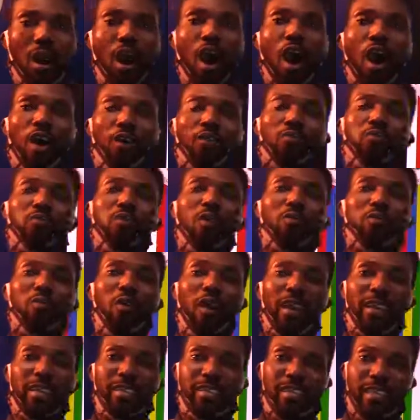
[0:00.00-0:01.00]
Uncle Popo
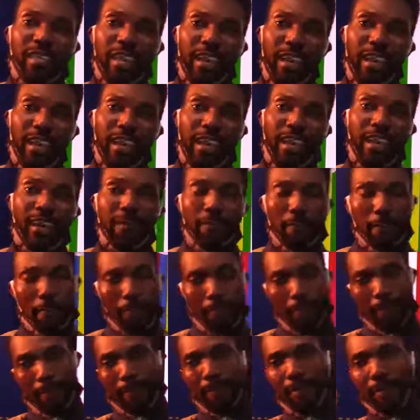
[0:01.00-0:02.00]
is here.
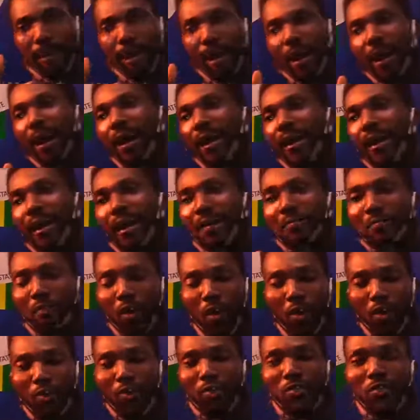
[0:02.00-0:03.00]
I am
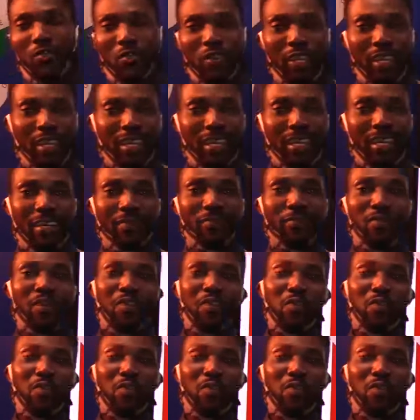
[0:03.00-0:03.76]
also here.